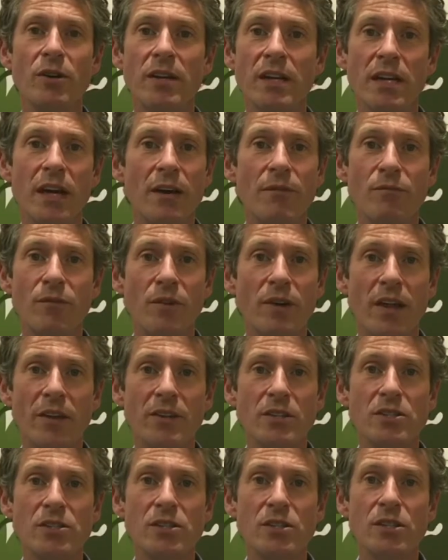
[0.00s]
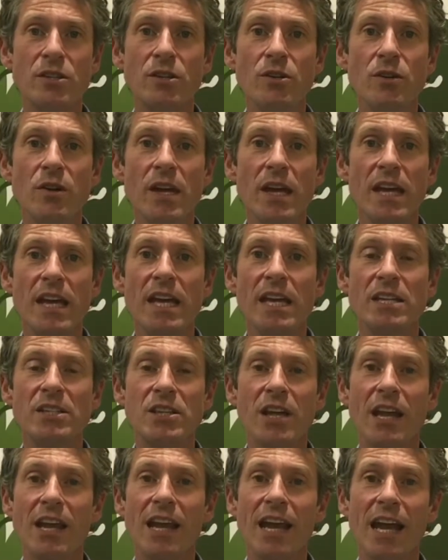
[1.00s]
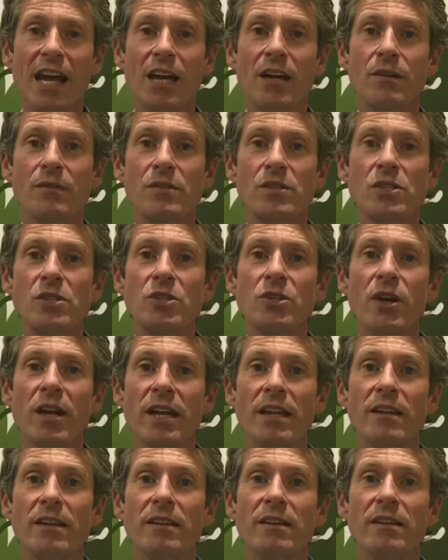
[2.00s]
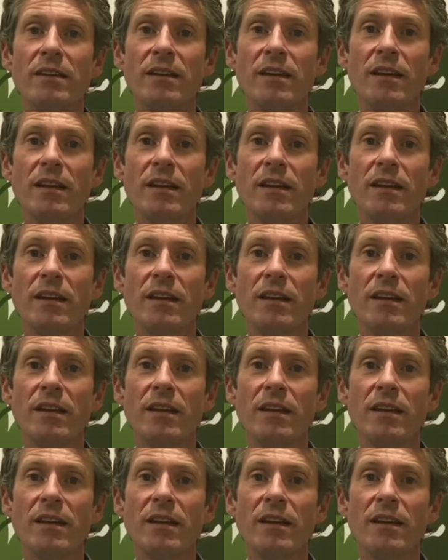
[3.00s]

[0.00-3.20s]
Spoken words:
and for others too, it's a lack of strength.